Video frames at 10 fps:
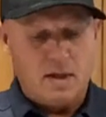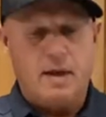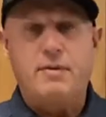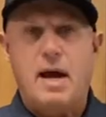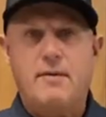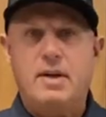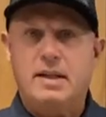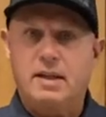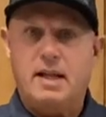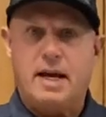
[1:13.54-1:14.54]
If you have any
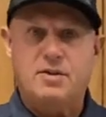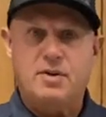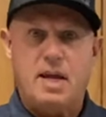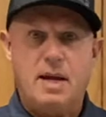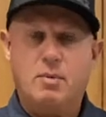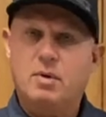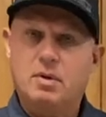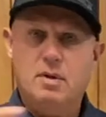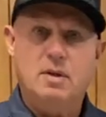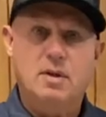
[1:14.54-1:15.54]
little extra cable,
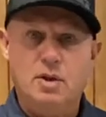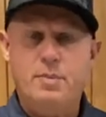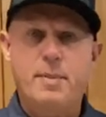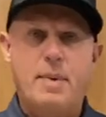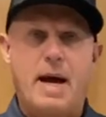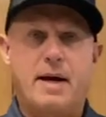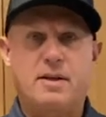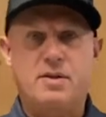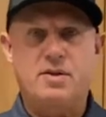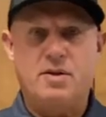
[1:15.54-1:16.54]
loop it
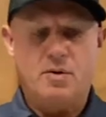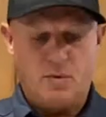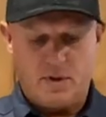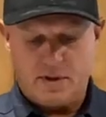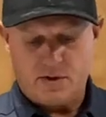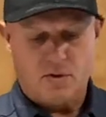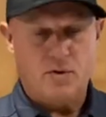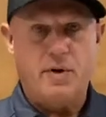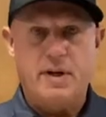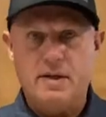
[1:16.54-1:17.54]
back just near where the
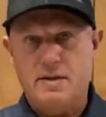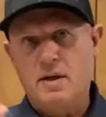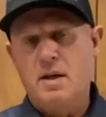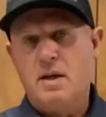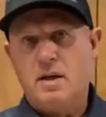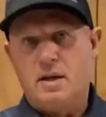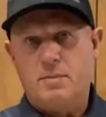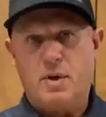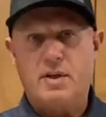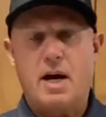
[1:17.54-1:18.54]
solenoid is,
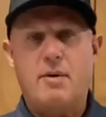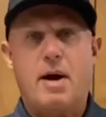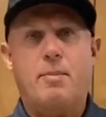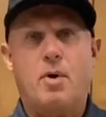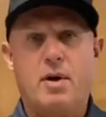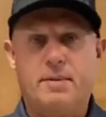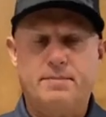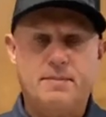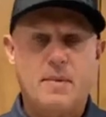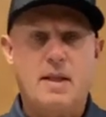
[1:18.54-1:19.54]
put a tie wrap on it.
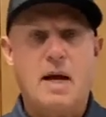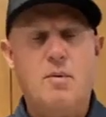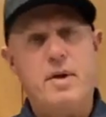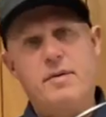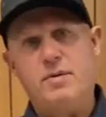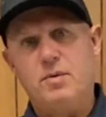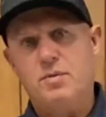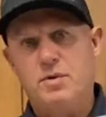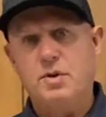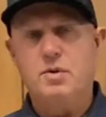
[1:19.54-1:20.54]
That way, if you
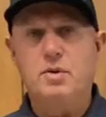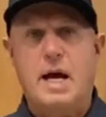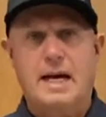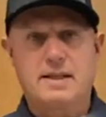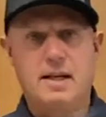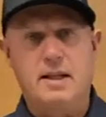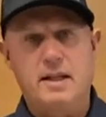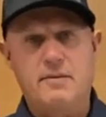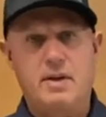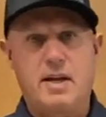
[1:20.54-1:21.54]
do accidentally
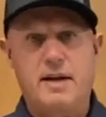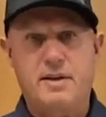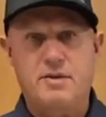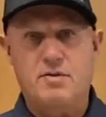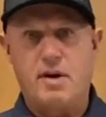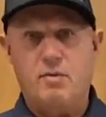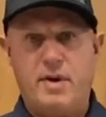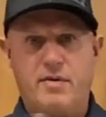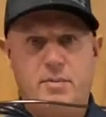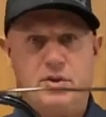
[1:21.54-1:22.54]
leave it connected and drive away
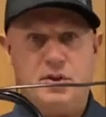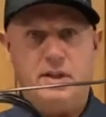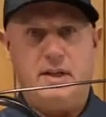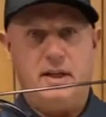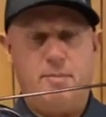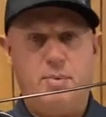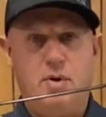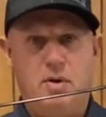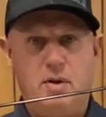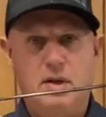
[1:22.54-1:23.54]
from the machine, it'll
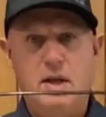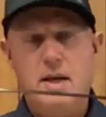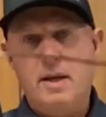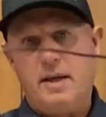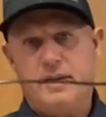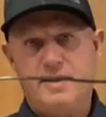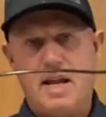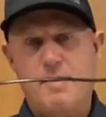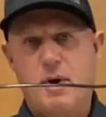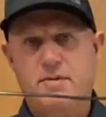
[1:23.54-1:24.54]
pull It'll
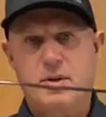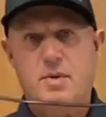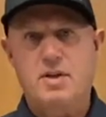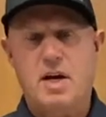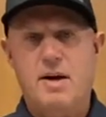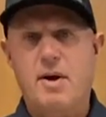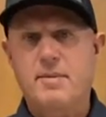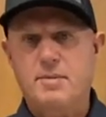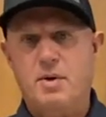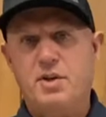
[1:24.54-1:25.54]
snap off some of the tie
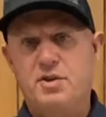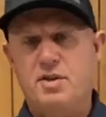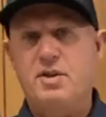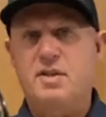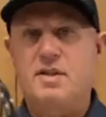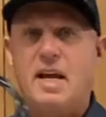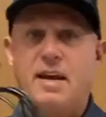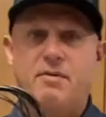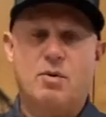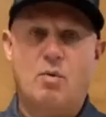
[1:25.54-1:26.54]
wraps, but it should
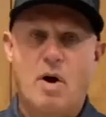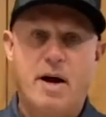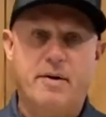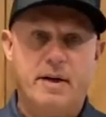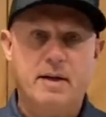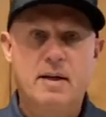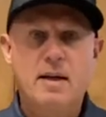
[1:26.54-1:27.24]
save your wiring.